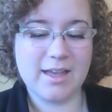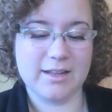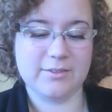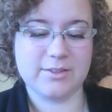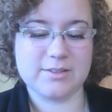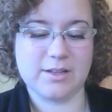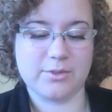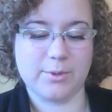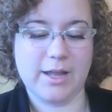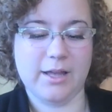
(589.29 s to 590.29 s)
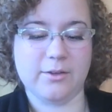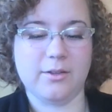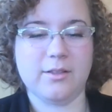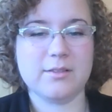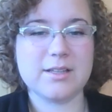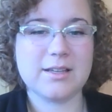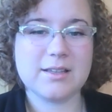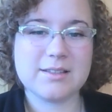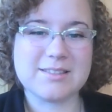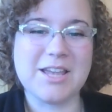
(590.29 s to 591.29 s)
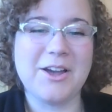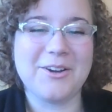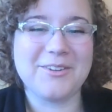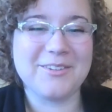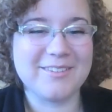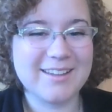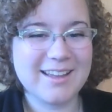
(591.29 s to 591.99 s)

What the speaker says: and if it's not the right angle. So,